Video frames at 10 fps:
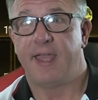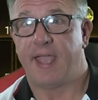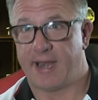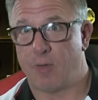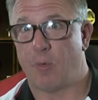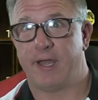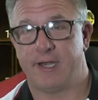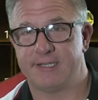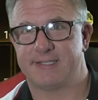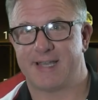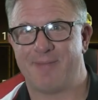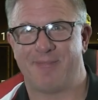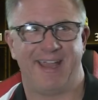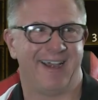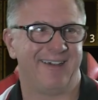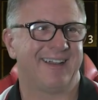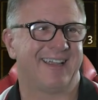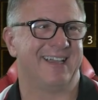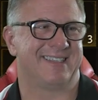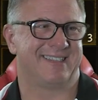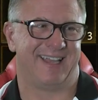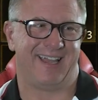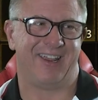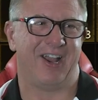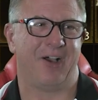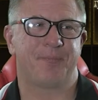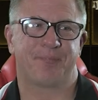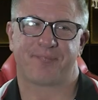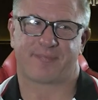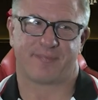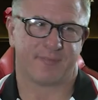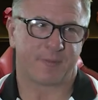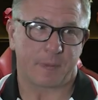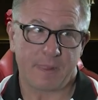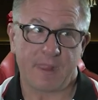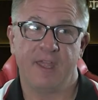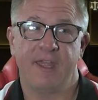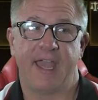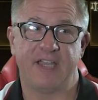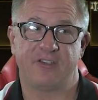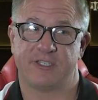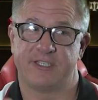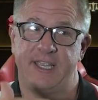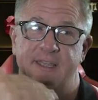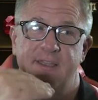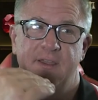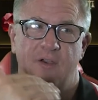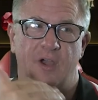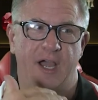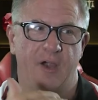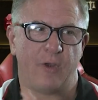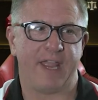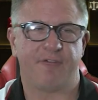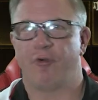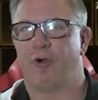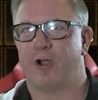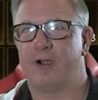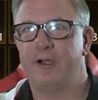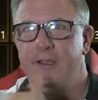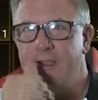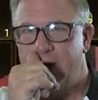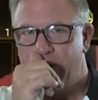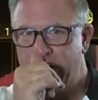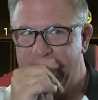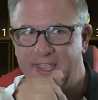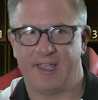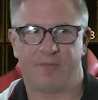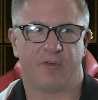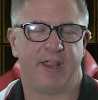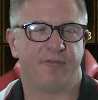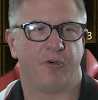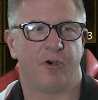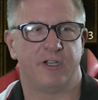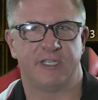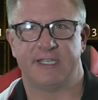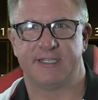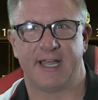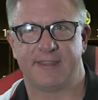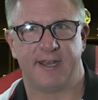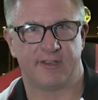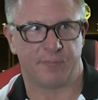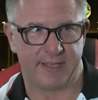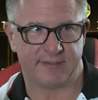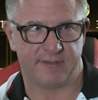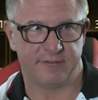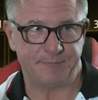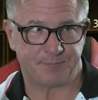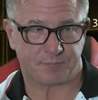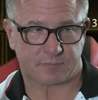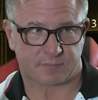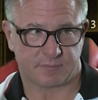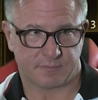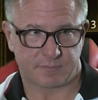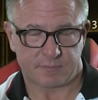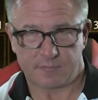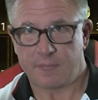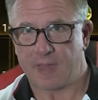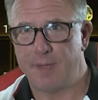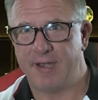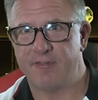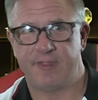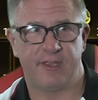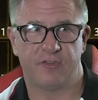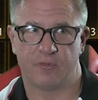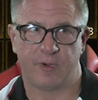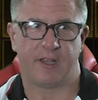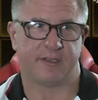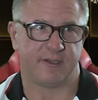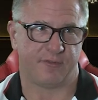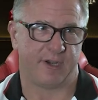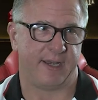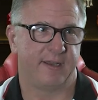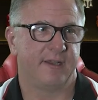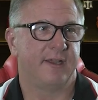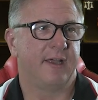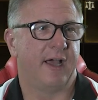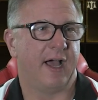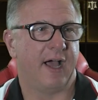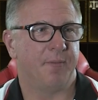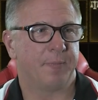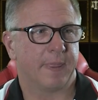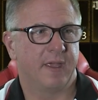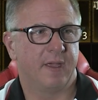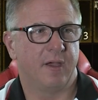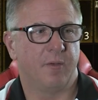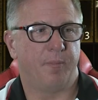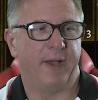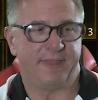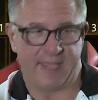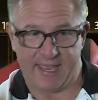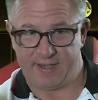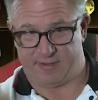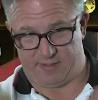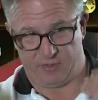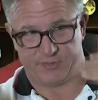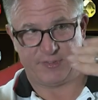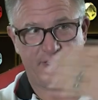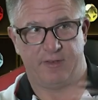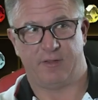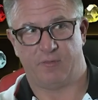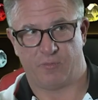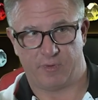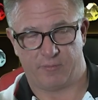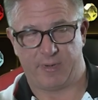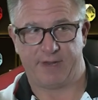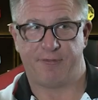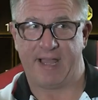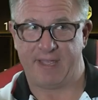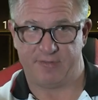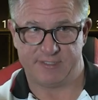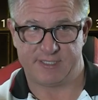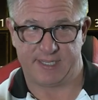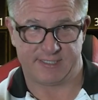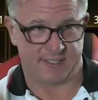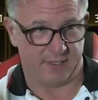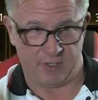And I wanted to stop there because, you know, as you'll see, rank 4, ranking up to rank 4 is not that expensive. I mean, everything's relative, right? But then you'll see rank 5 and 6 in